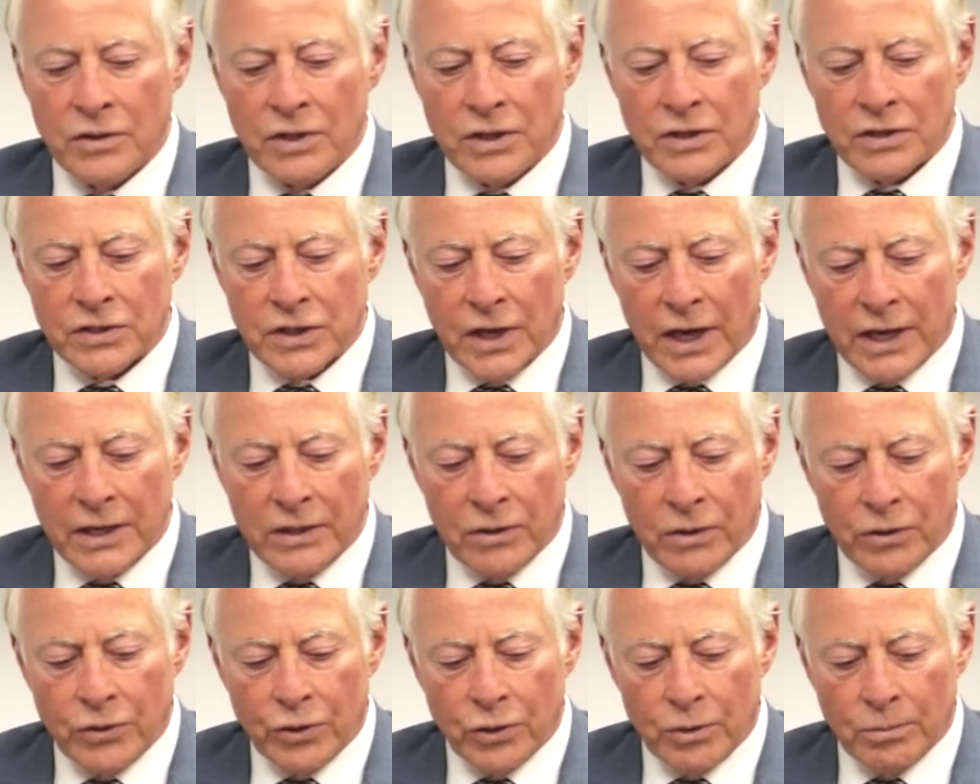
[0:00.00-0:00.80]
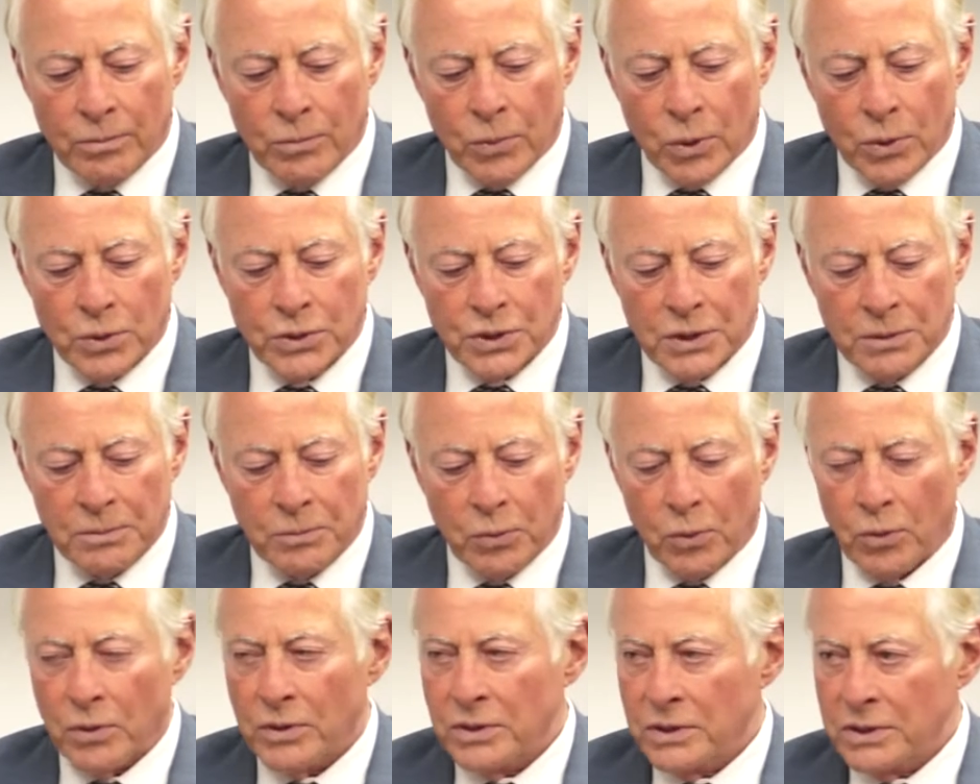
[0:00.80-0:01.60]
Decide on your most
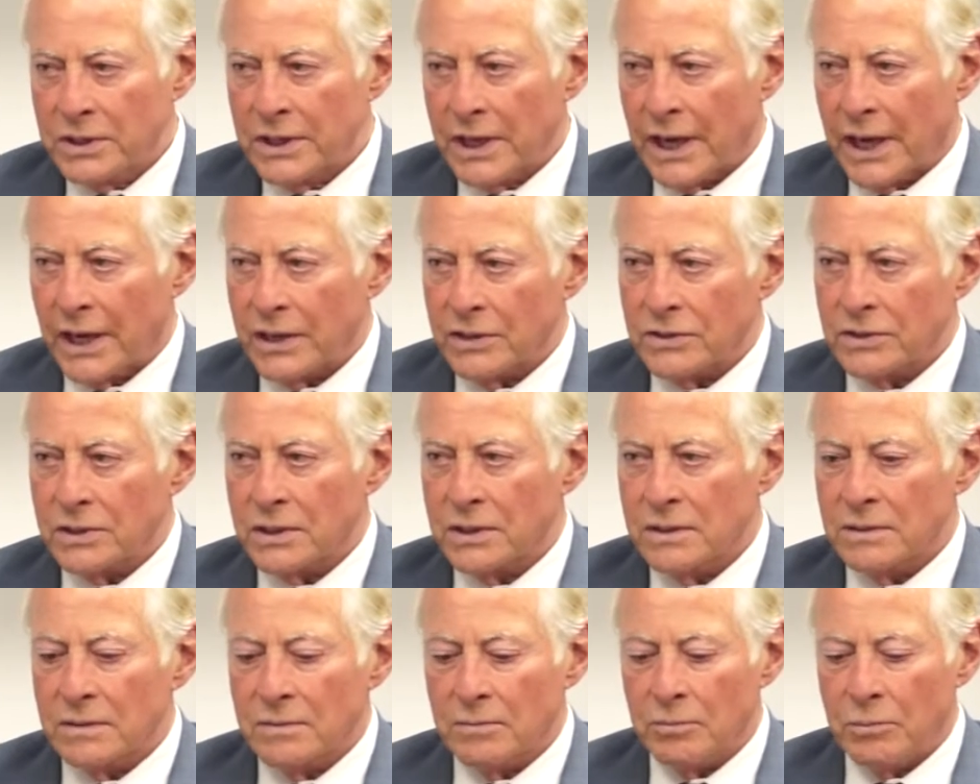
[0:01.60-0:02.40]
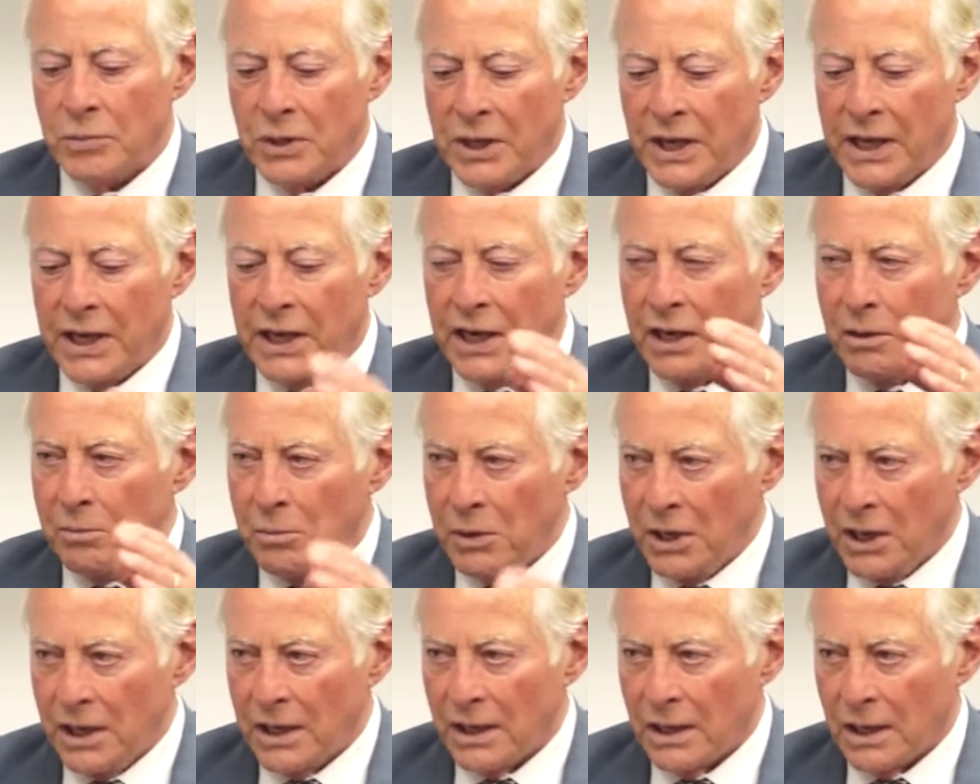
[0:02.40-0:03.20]
important task, begin
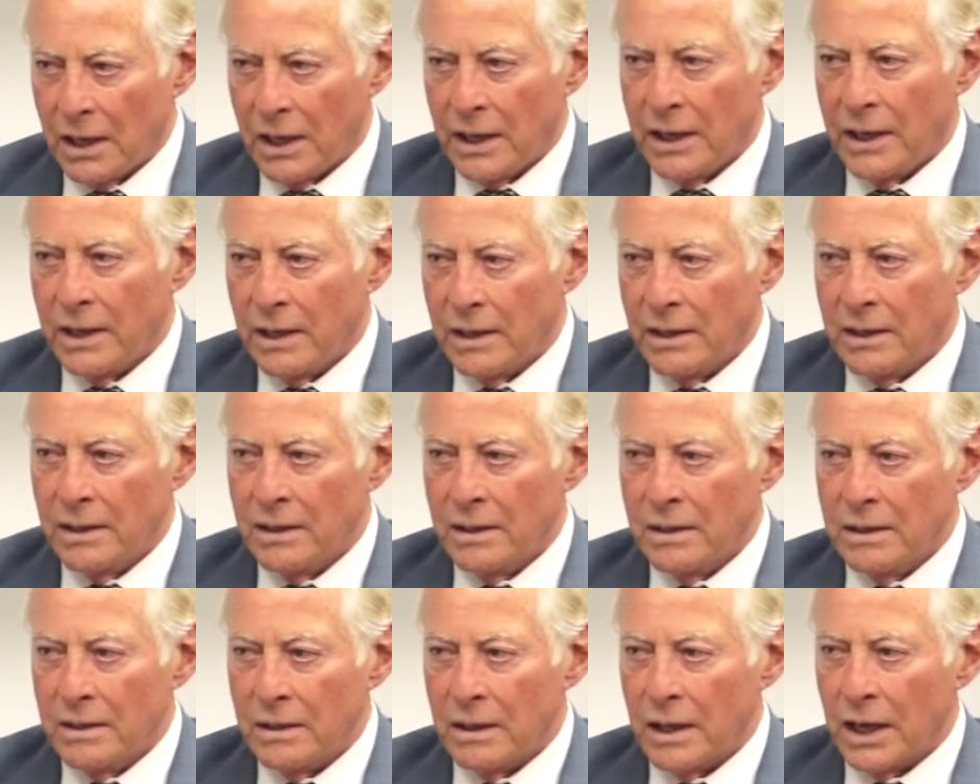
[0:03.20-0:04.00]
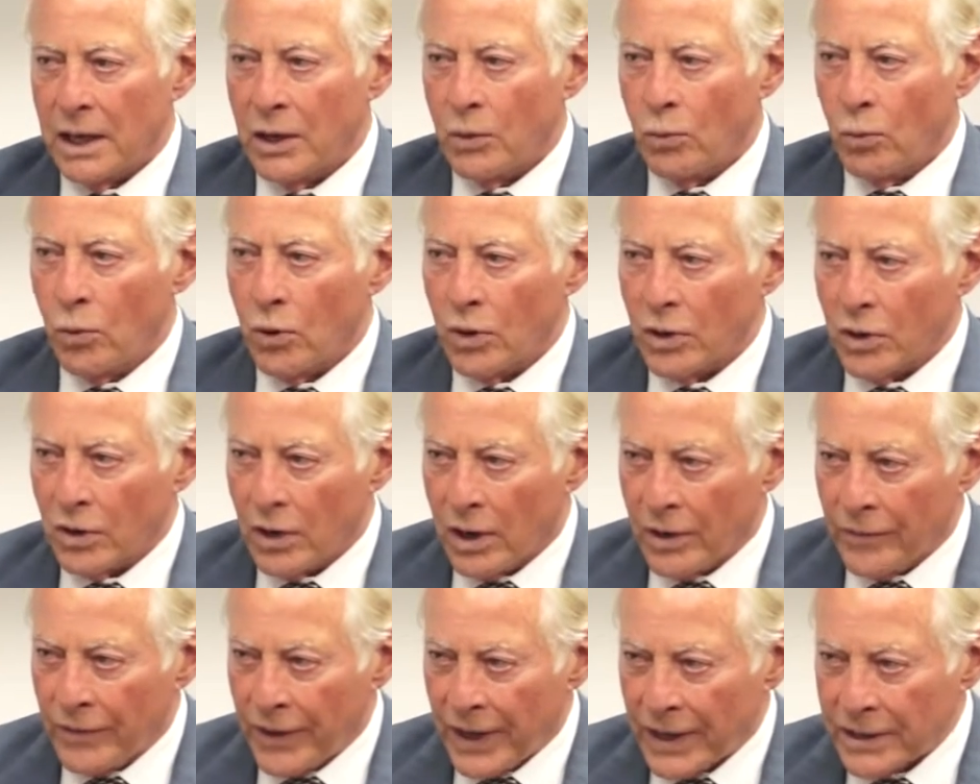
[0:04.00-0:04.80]
immediately, and work
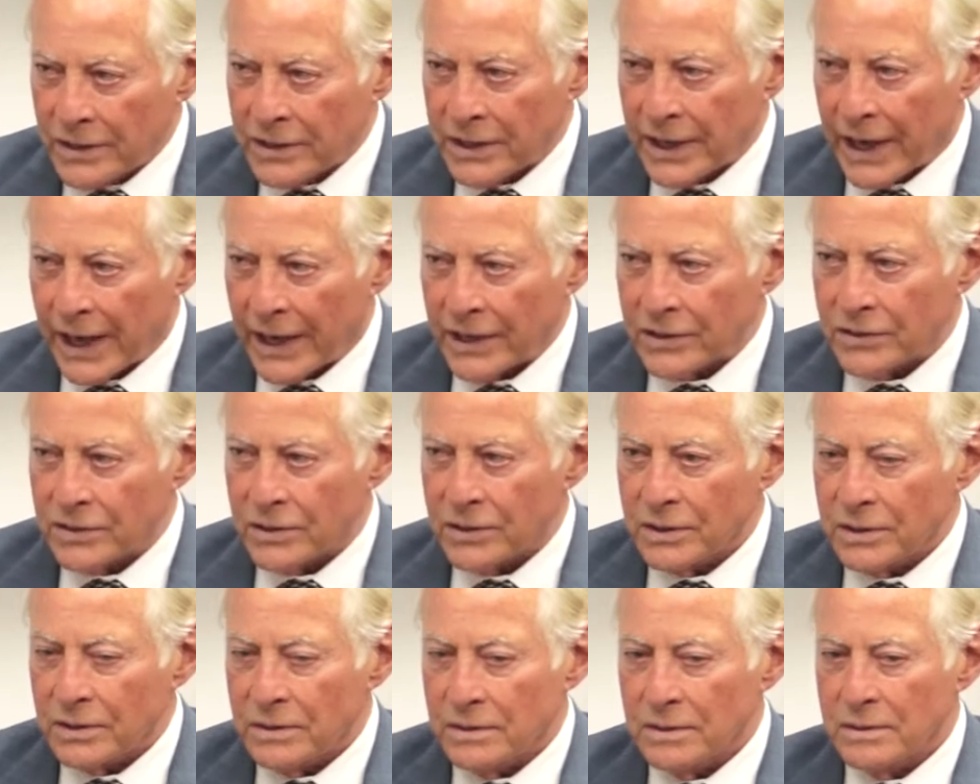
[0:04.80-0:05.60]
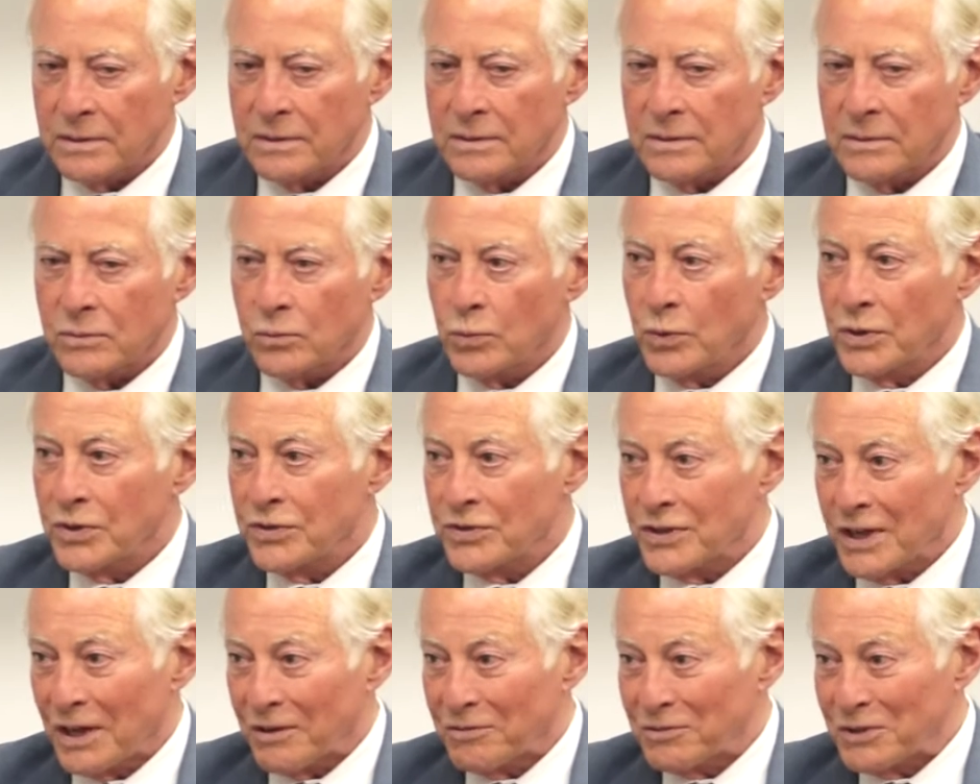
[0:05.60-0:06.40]
on that task with
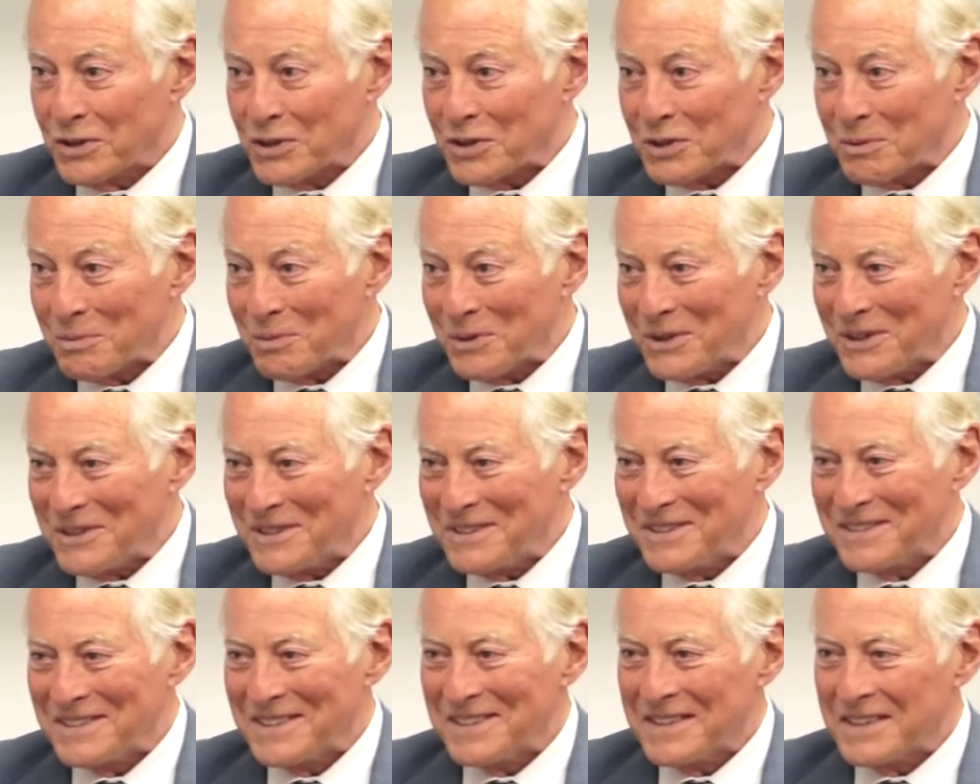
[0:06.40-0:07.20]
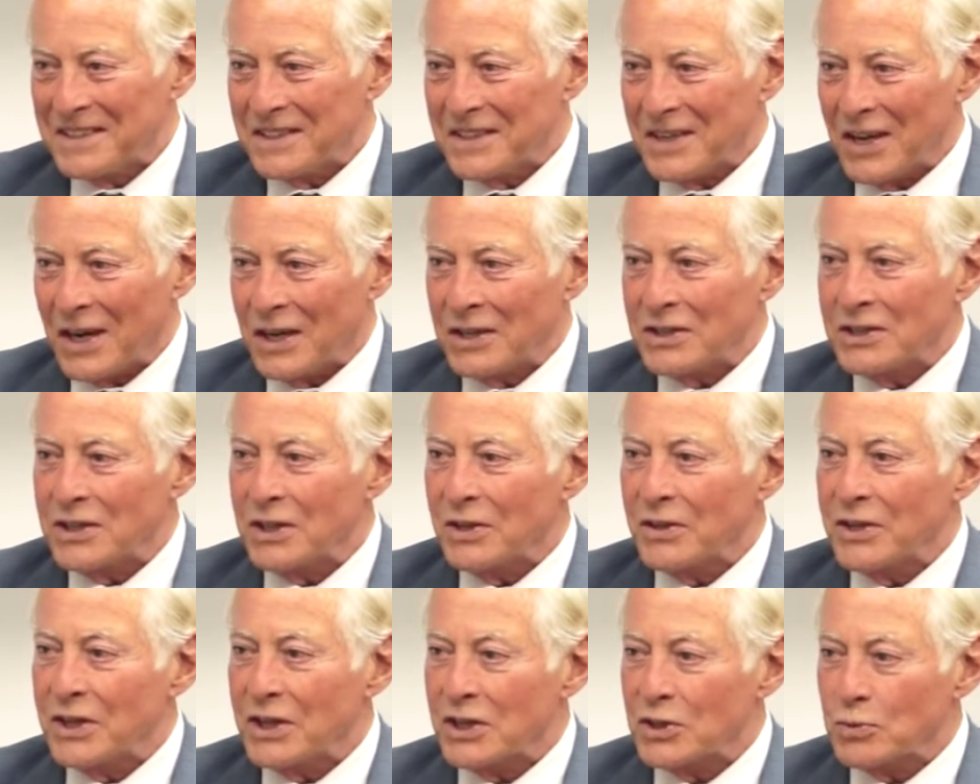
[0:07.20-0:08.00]
self-discipline
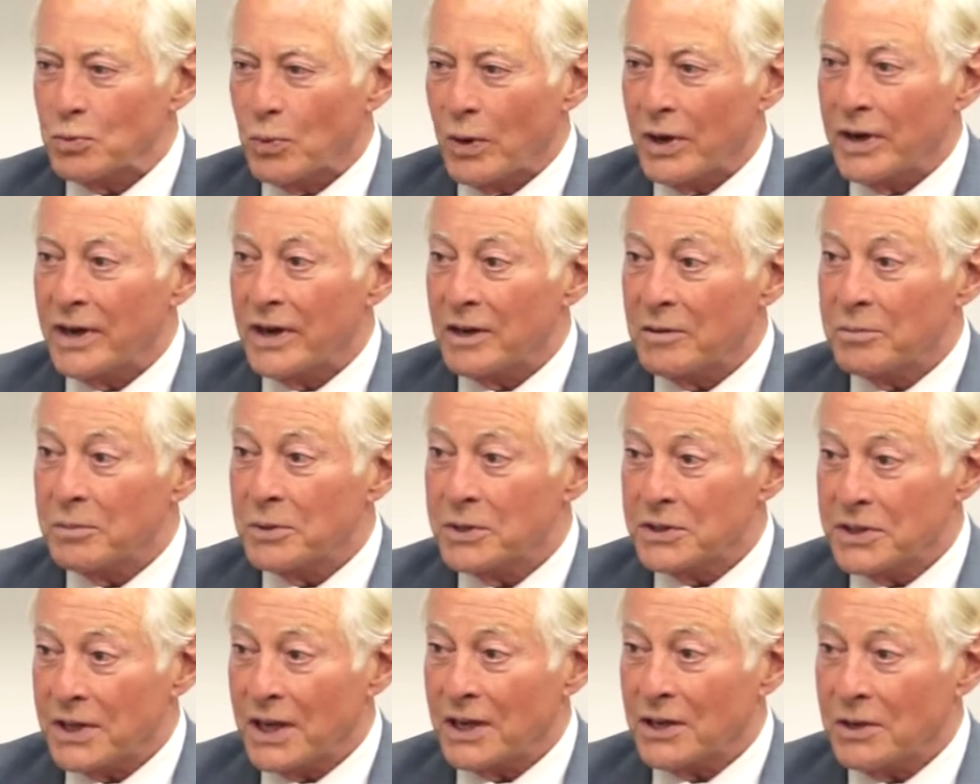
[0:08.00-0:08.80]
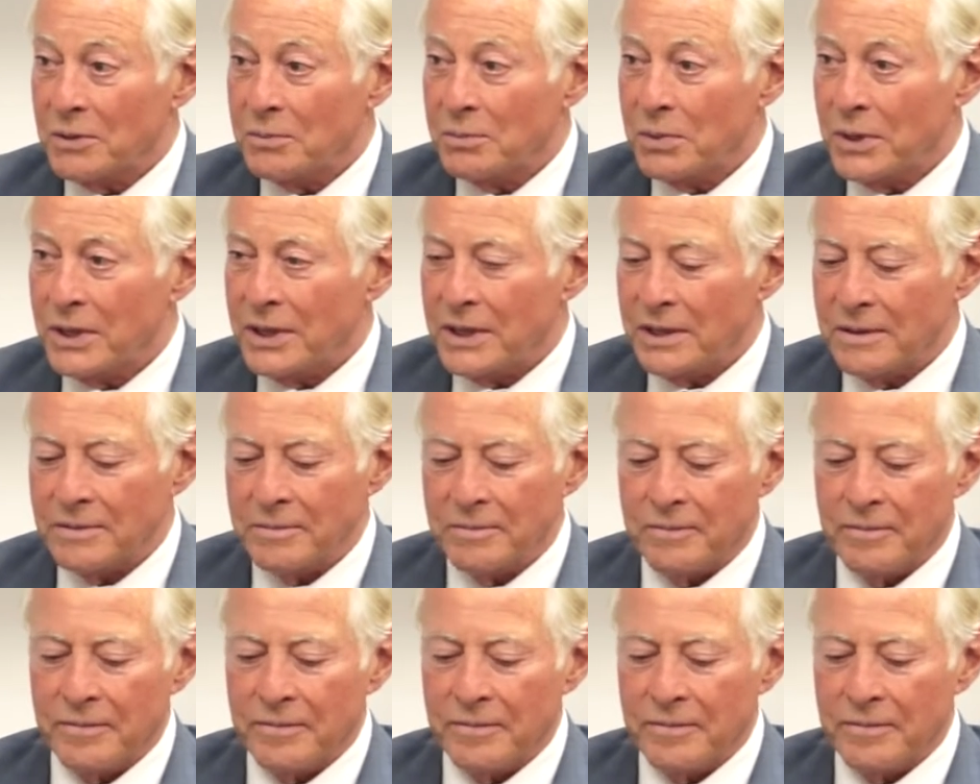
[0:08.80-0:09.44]
until it is 100% complete.